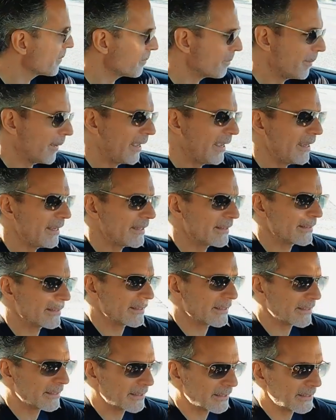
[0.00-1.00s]
Paint
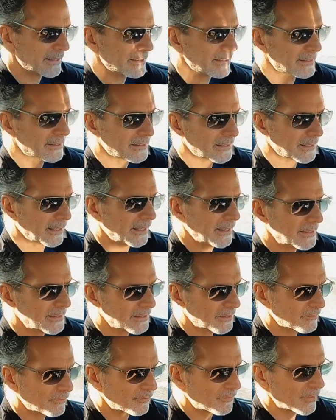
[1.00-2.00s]
is
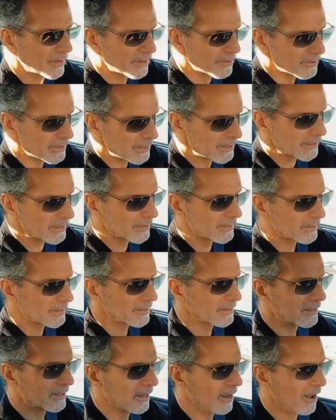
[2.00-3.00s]
a very
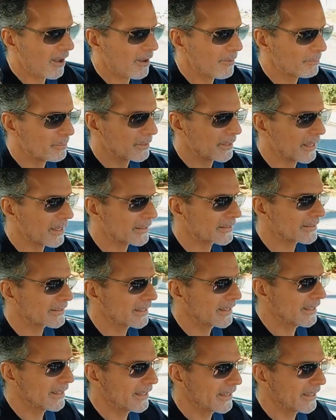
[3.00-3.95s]
complex